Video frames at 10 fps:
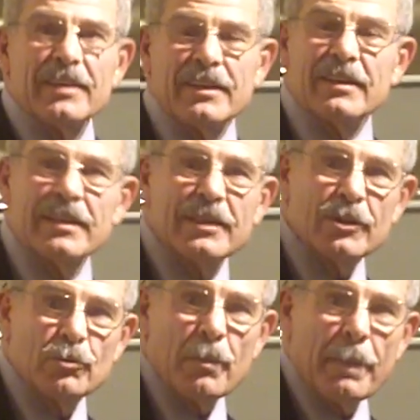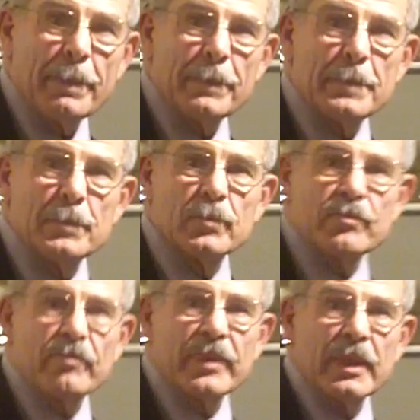did you ever have a chance to meet
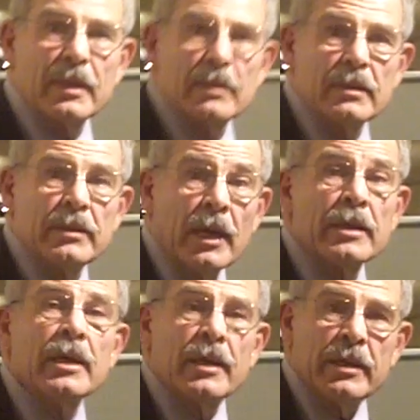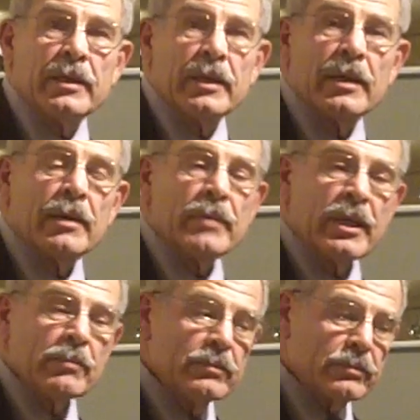Old Smithy? Yeah, I did. I did. I
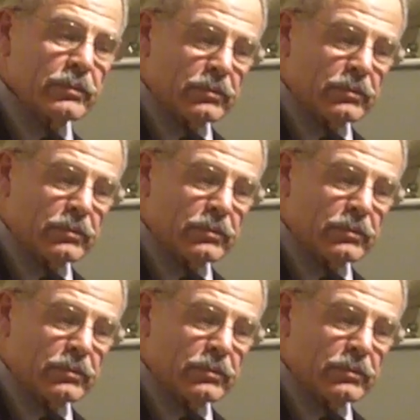met him.